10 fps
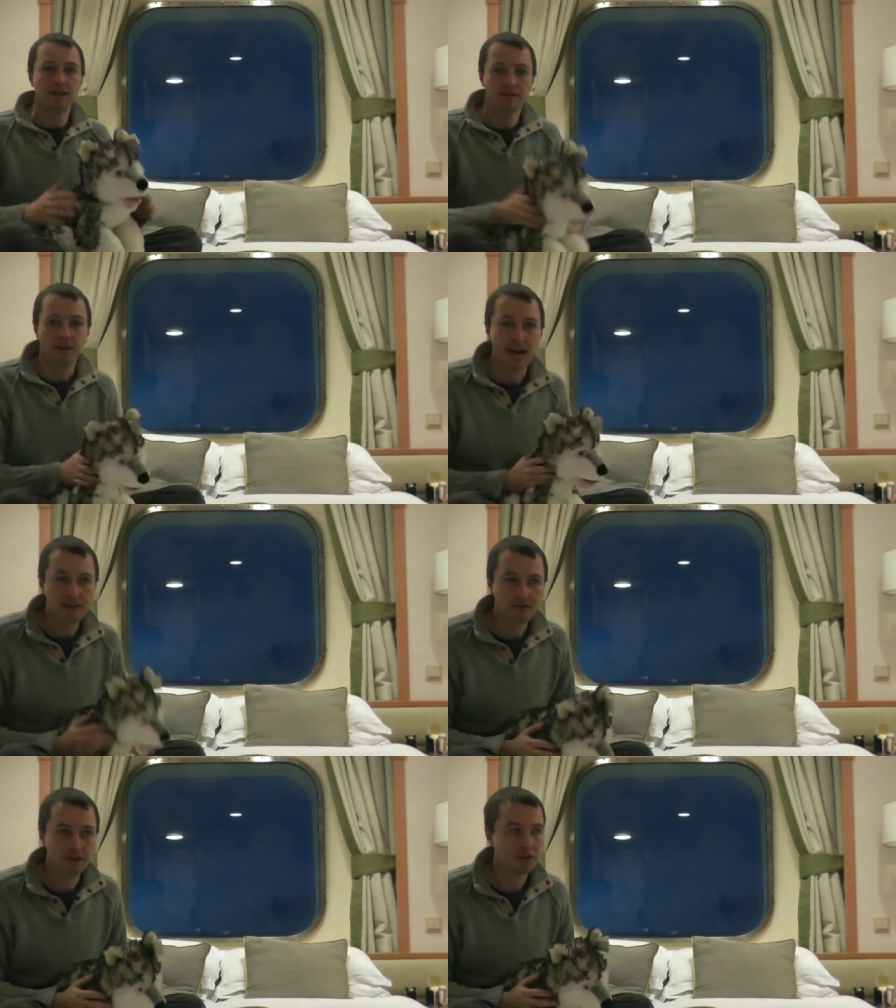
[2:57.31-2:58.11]
So
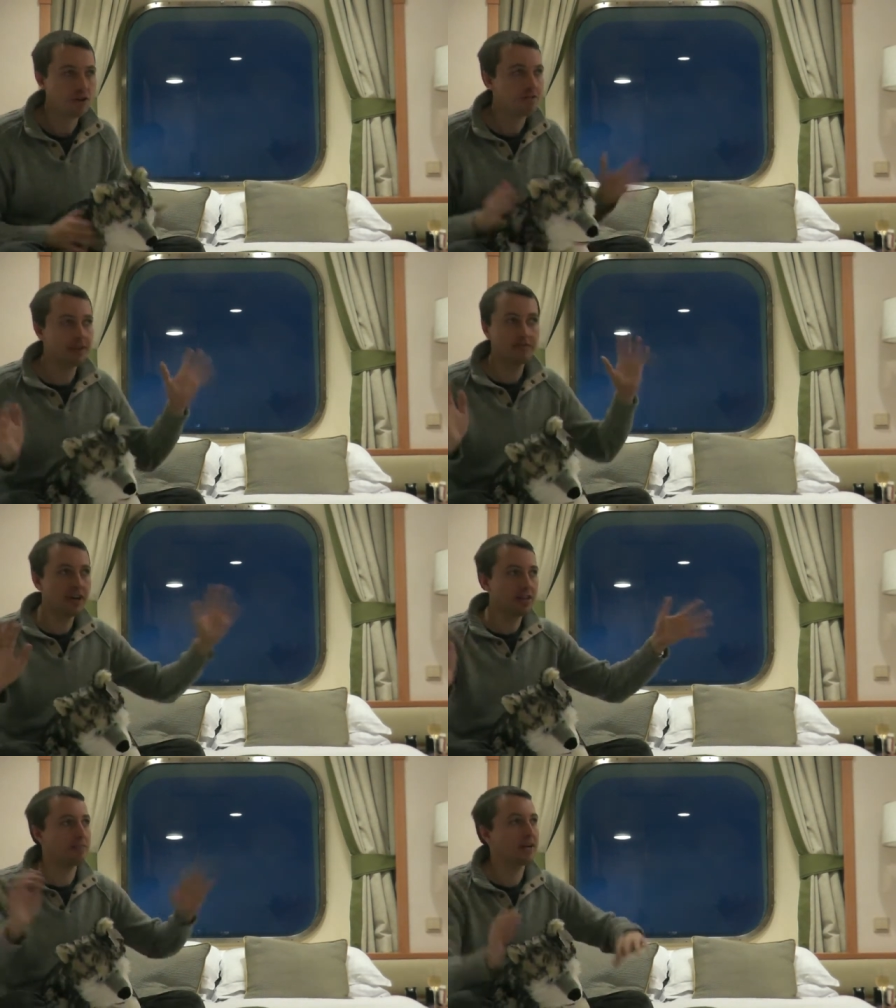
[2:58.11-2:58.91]
as for the cruise so
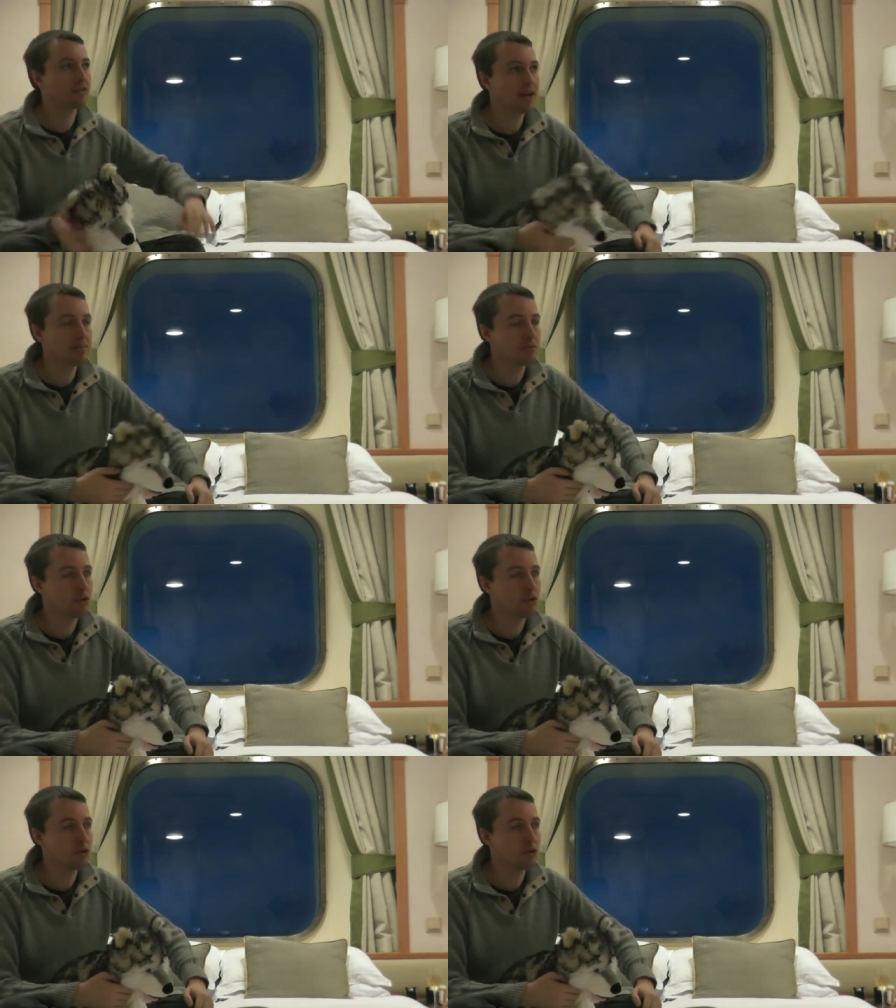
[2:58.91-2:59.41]
far, it's been great.